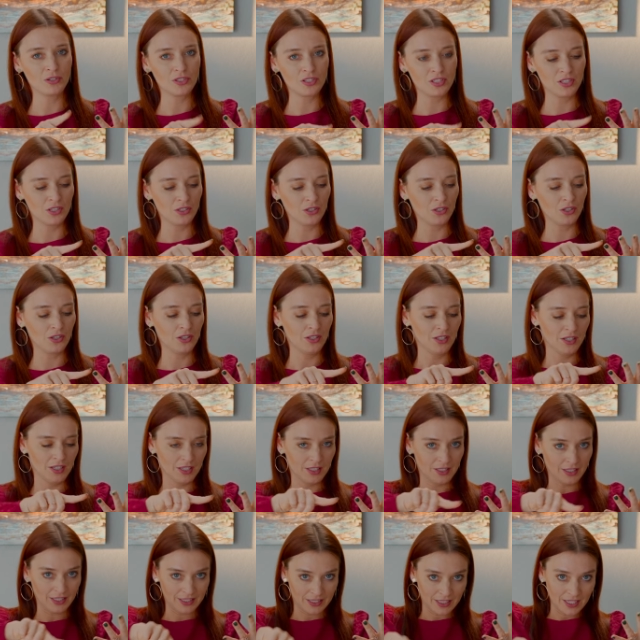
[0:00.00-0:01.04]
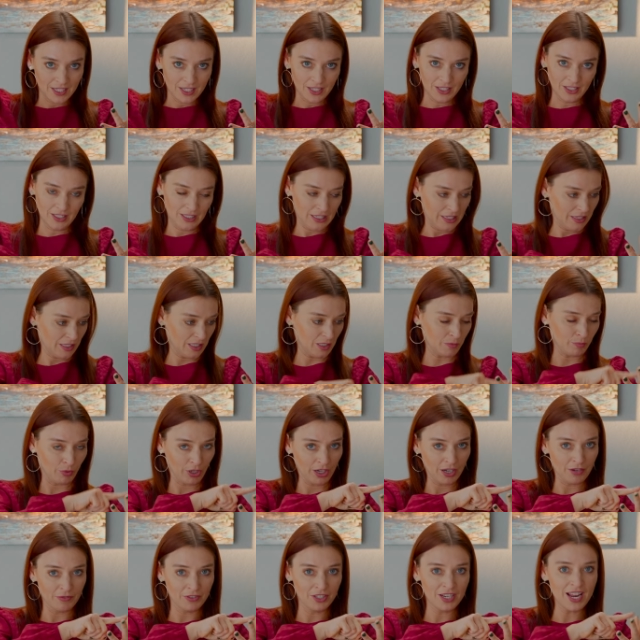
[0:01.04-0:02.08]
till like
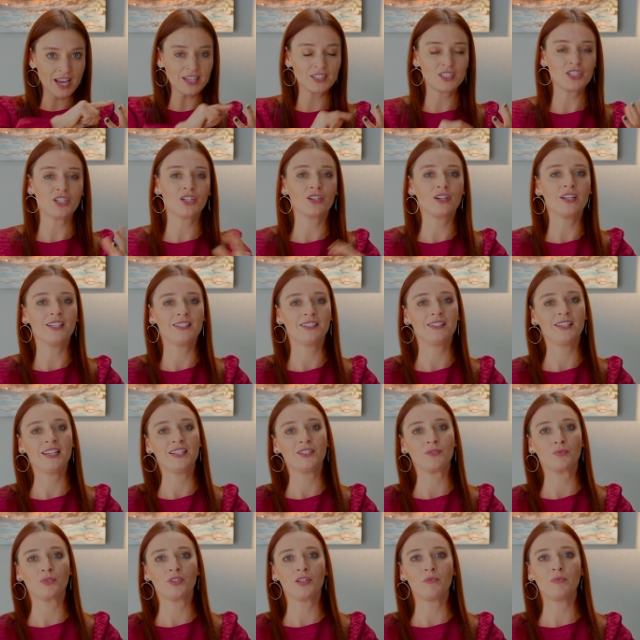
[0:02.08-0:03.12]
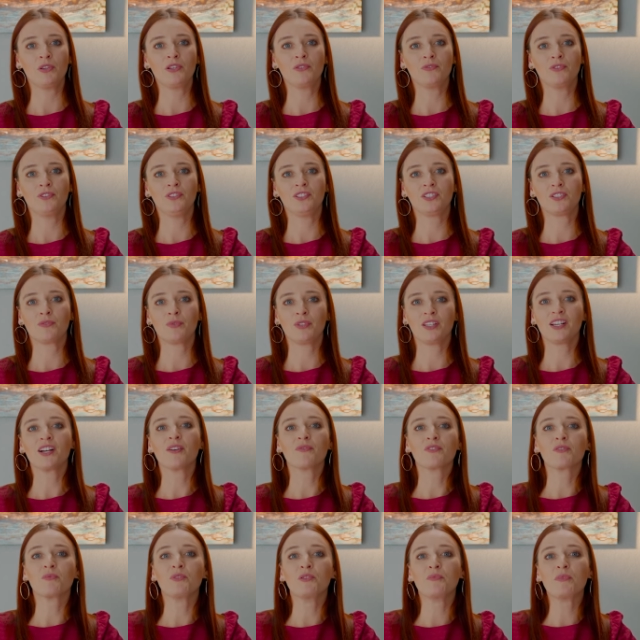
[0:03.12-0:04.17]
spring of the next year, it's it's really beautiful and it's really
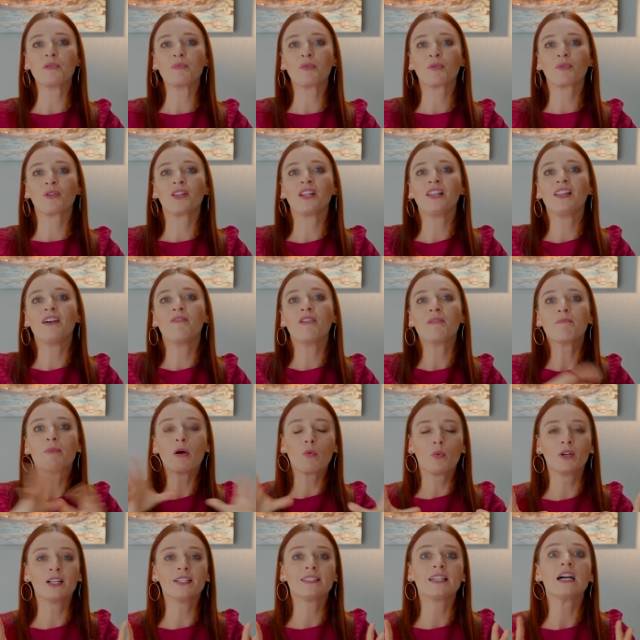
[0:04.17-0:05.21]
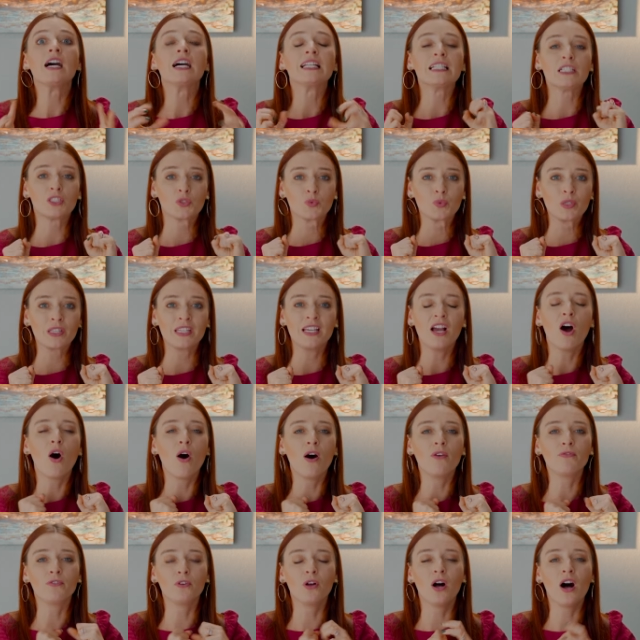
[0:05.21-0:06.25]
comfortable. People really love it. But when it's hot, it's really
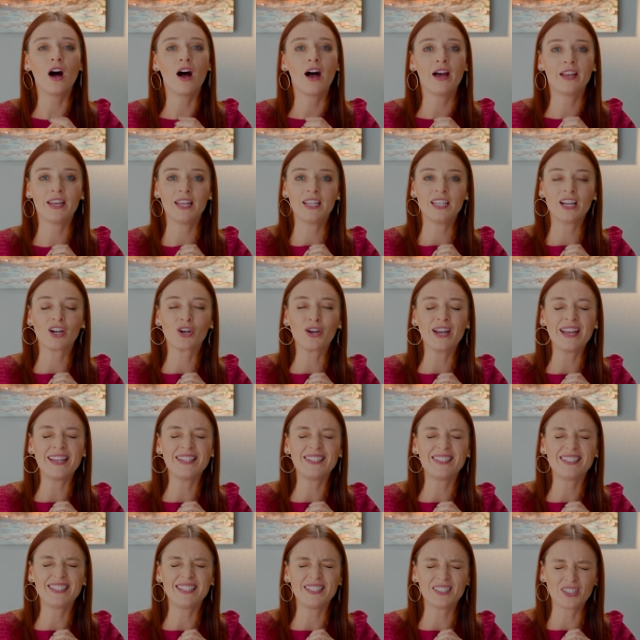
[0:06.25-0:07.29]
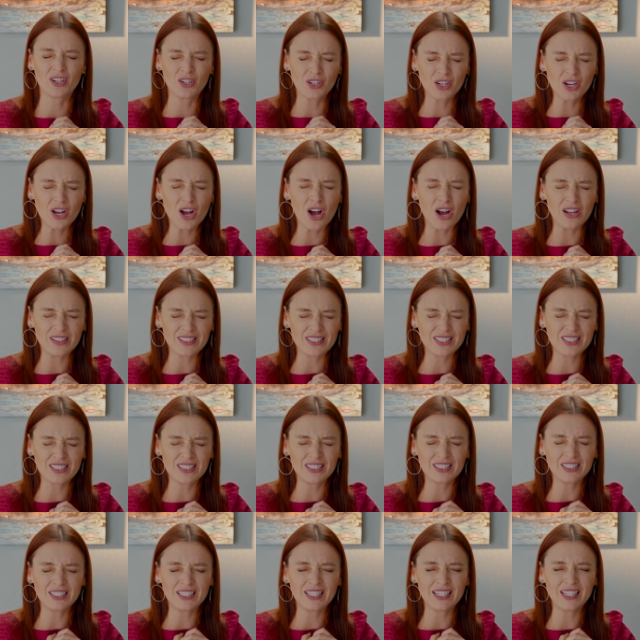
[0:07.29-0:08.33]
awful hot and our ACs are
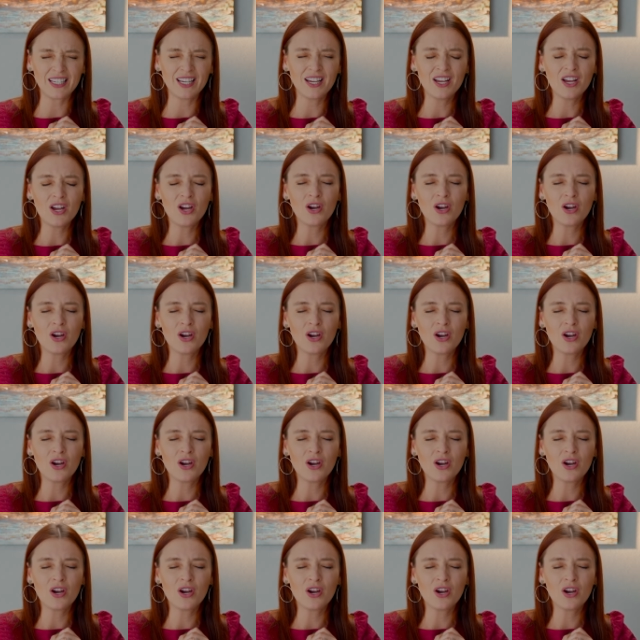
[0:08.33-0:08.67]
constantly